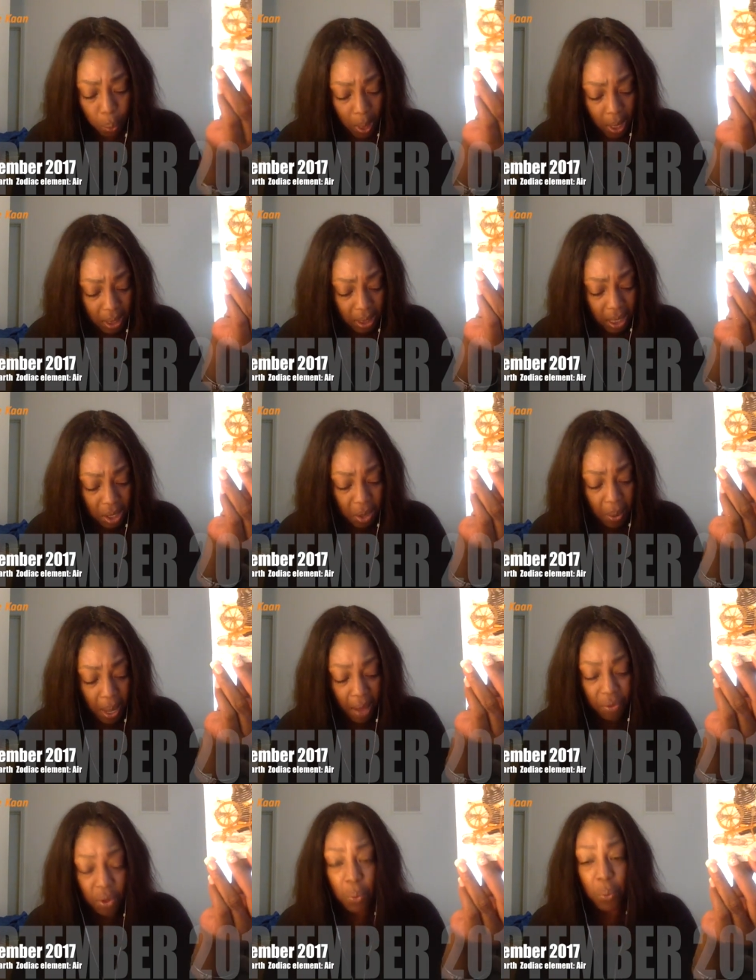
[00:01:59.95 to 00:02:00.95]
weeks, and you
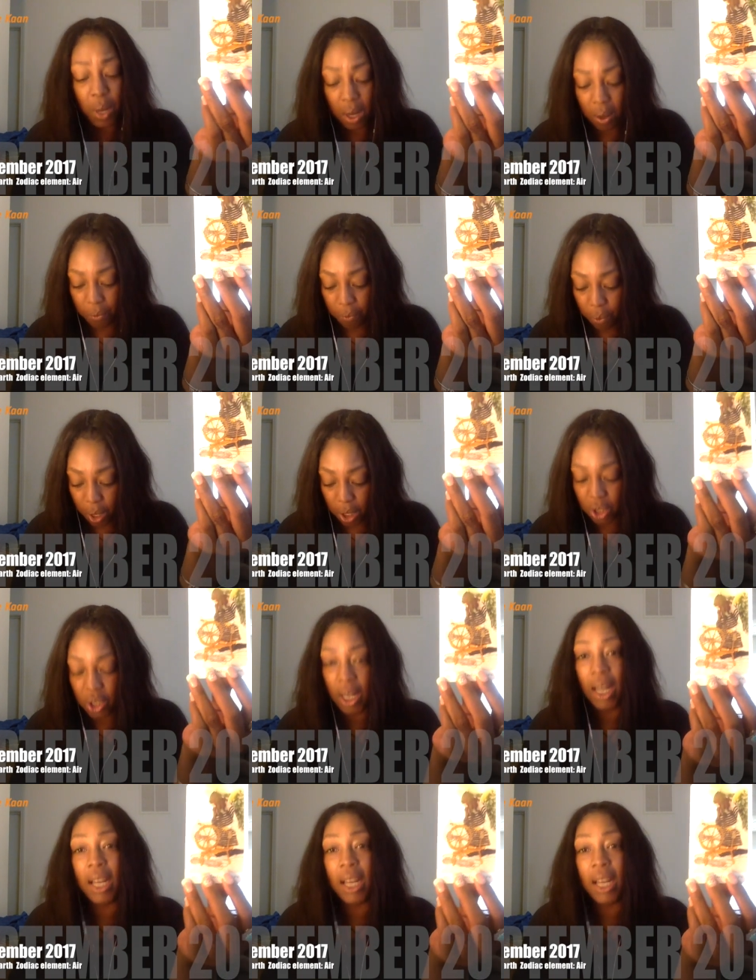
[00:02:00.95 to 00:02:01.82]
have the Wheel of Fortune.